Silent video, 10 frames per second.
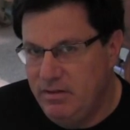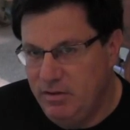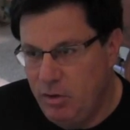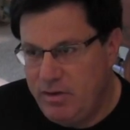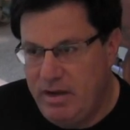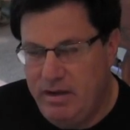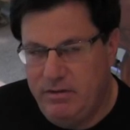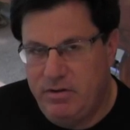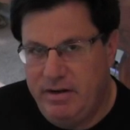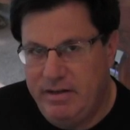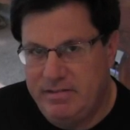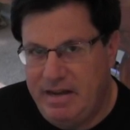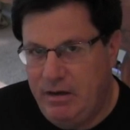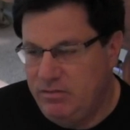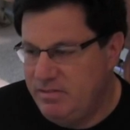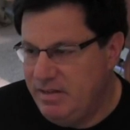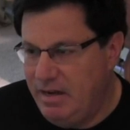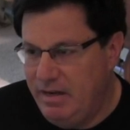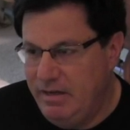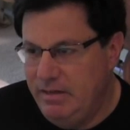no contrast,
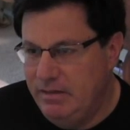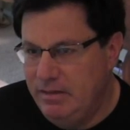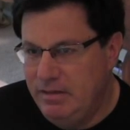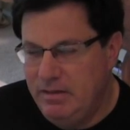outside